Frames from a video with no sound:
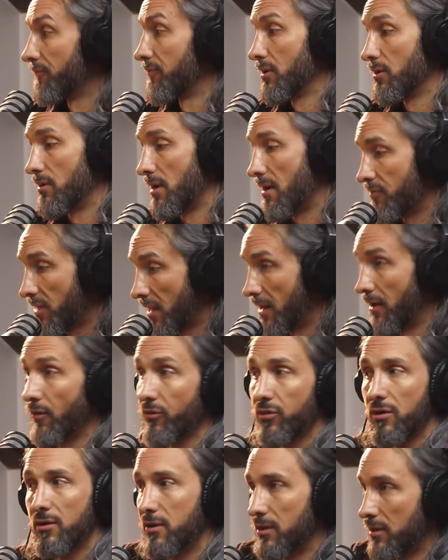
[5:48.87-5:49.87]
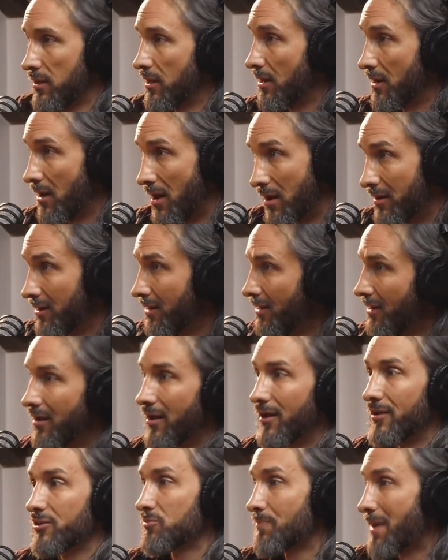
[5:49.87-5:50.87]
If you don't have the health, you could get it on
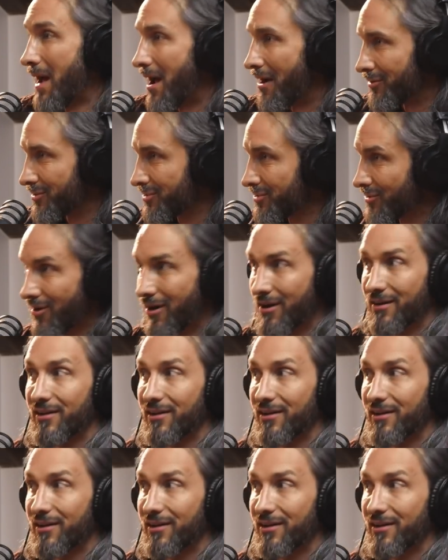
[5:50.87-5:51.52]
a spouse or